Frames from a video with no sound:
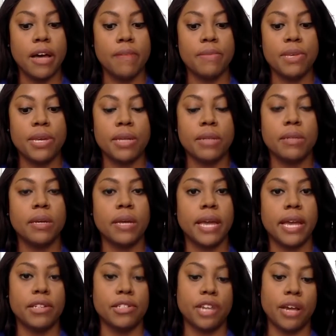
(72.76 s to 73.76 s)
You can look
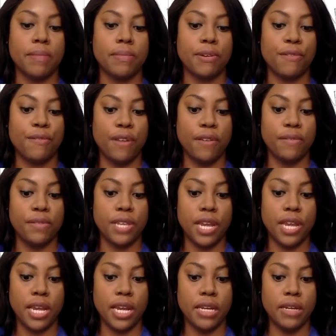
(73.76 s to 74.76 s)
at chapter
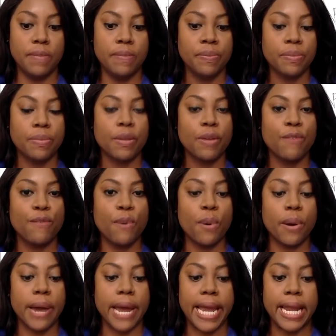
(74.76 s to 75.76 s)
15
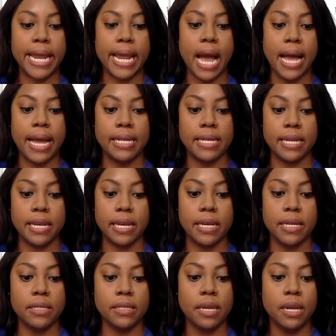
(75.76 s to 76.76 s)
for any
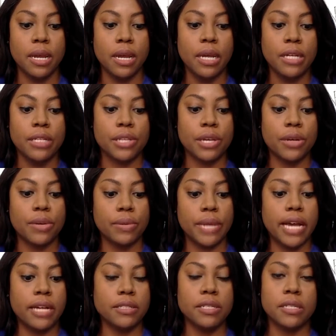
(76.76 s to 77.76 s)
ideas. So
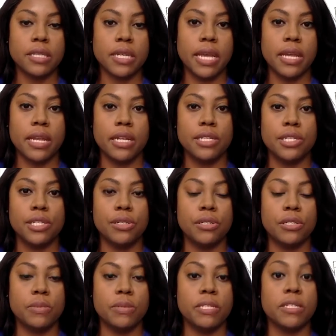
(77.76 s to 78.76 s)
now just to get into
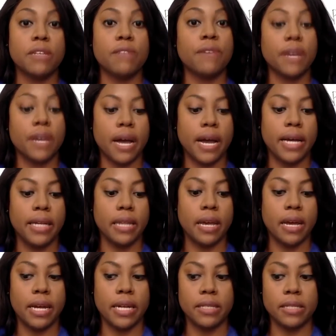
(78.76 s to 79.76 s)
specific
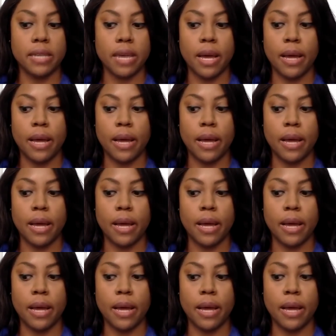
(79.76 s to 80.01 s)
guidelines,